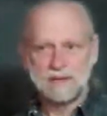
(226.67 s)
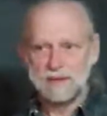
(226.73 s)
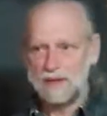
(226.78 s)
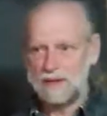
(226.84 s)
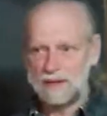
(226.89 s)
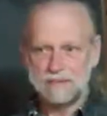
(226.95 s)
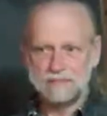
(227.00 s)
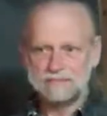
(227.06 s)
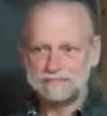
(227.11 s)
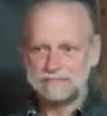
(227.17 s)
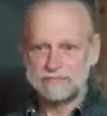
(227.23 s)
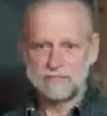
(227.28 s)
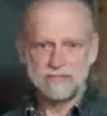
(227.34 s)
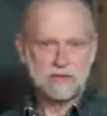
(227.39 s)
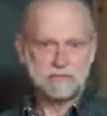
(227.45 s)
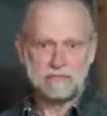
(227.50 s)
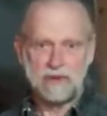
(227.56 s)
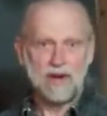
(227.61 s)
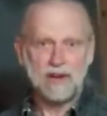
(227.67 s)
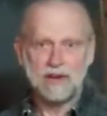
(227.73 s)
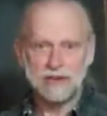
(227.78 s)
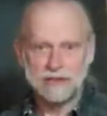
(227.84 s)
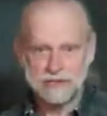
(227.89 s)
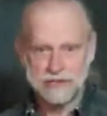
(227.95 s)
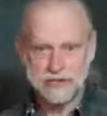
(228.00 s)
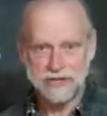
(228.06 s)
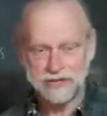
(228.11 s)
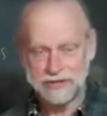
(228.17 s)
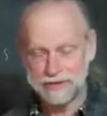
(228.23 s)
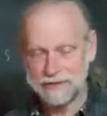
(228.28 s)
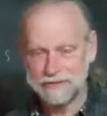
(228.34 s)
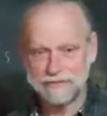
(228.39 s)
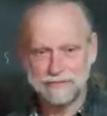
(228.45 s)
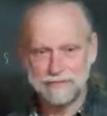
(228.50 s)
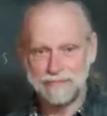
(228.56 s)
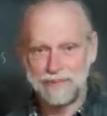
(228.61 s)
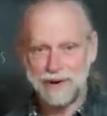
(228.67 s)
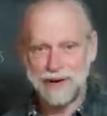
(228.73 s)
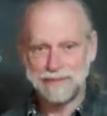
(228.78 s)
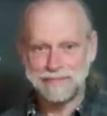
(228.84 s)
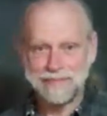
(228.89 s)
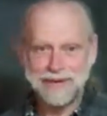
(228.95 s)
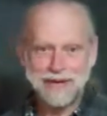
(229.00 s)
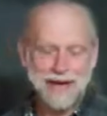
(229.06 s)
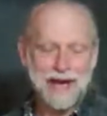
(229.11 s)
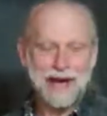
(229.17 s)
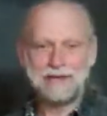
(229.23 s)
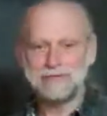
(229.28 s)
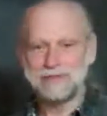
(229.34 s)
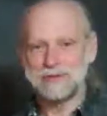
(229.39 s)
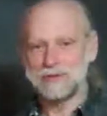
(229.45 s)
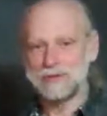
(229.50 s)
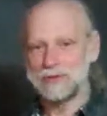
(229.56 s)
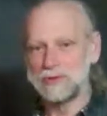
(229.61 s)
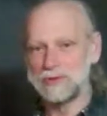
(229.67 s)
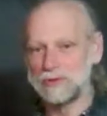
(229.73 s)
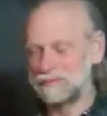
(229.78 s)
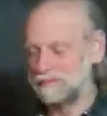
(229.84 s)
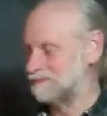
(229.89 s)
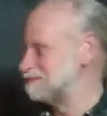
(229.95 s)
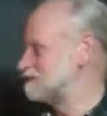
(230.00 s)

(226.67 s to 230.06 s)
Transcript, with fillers: uh, volunteered by me after school